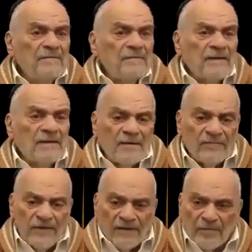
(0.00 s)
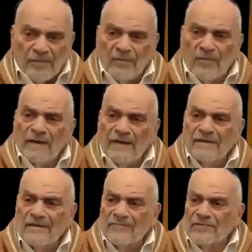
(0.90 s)
and have the cup of wine
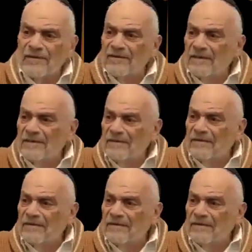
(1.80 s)
in front of us.